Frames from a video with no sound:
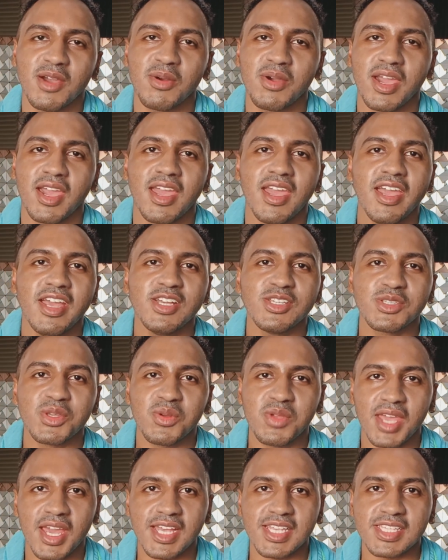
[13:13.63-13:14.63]
Okay, so
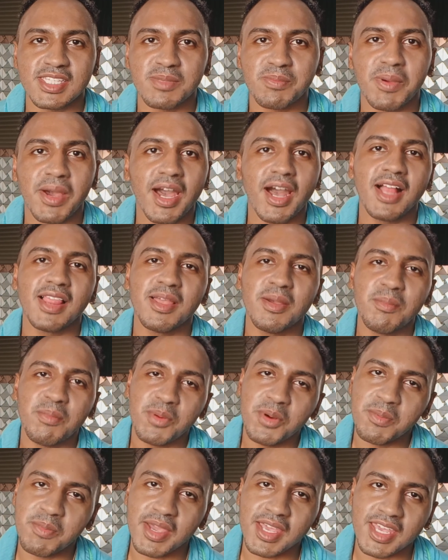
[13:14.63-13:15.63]
yes, paalam
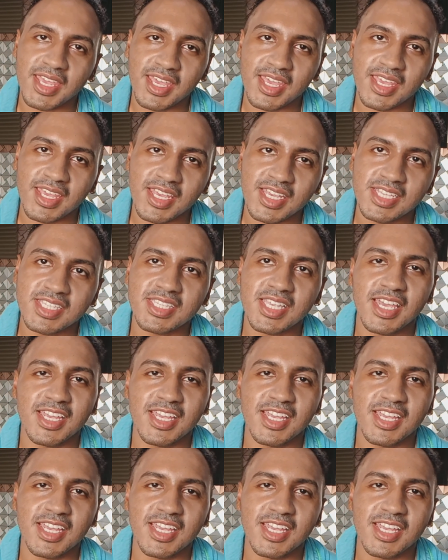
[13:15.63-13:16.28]
po, my Keekees,